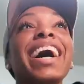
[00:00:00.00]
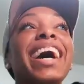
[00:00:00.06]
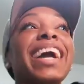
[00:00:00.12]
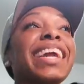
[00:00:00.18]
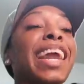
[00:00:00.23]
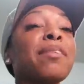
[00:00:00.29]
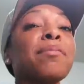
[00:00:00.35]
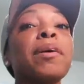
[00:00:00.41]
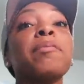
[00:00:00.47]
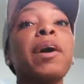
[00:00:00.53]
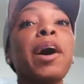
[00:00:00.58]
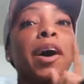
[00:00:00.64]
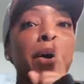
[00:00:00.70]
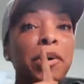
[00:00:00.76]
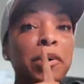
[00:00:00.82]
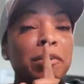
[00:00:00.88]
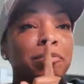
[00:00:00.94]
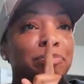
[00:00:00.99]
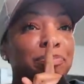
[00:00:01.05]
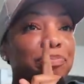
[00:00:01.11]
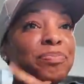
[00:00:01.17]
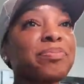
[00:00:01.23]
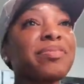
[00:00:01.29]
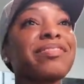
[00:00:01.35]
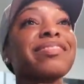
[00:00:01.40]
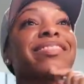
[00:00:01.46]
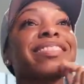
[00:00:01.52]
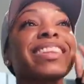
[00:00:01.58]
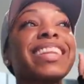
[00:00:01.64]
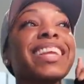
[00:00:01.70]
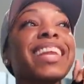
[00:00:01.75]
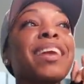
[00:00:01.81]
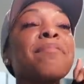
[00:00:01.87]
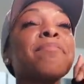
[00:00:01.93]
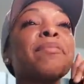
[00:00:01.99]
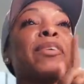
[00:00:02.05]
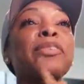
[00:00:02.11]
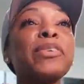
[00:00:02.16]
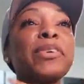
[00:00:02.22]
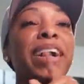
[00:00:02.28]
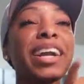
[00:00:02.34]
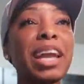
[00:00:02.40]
I came home. Oh, before